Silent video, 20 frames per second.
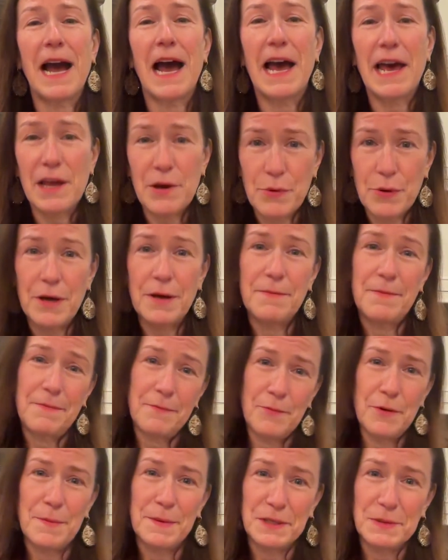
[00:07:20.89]
Iowa
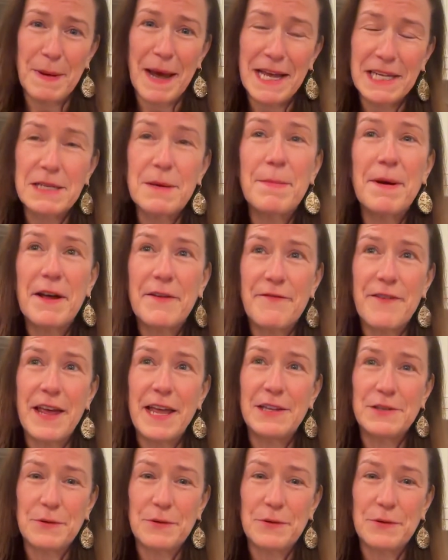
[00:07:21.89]
women's basketball fan,